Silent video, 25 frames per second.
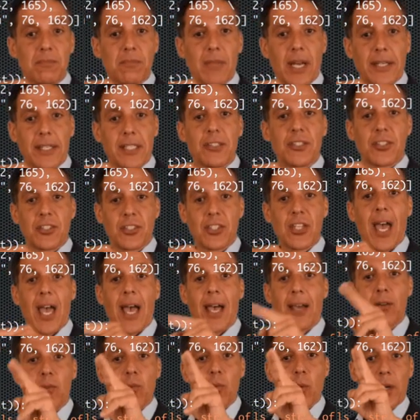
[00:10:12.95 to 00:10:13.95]
I need to
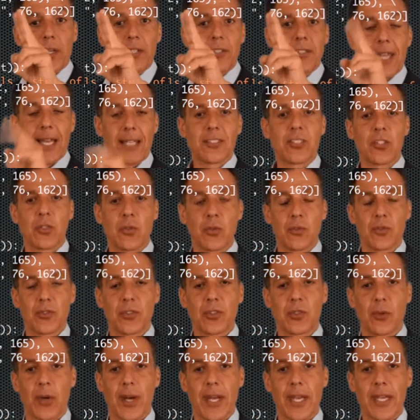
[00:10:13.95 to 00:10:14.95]
check what is that student's
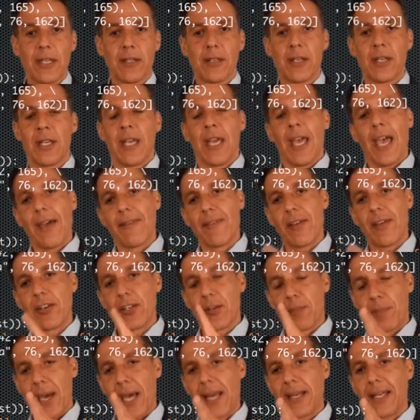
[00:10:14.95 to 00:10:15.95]
grade, and then
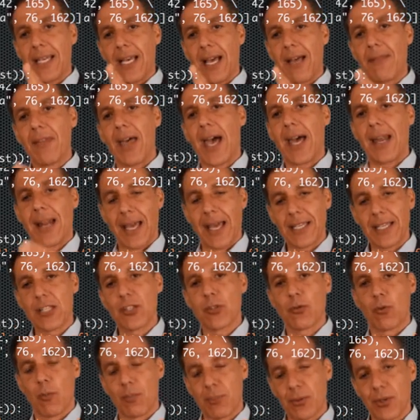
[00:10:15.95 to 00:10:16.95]
depending on that, I
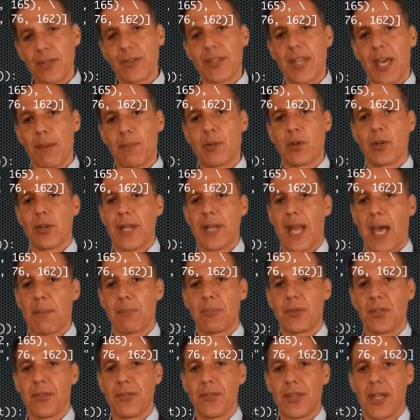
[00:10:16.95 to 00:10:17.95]
either will print them or not
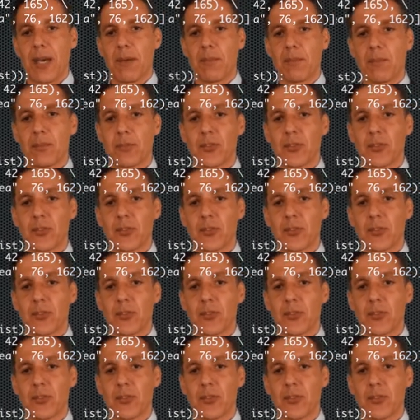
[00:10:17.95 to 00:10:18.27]
print them.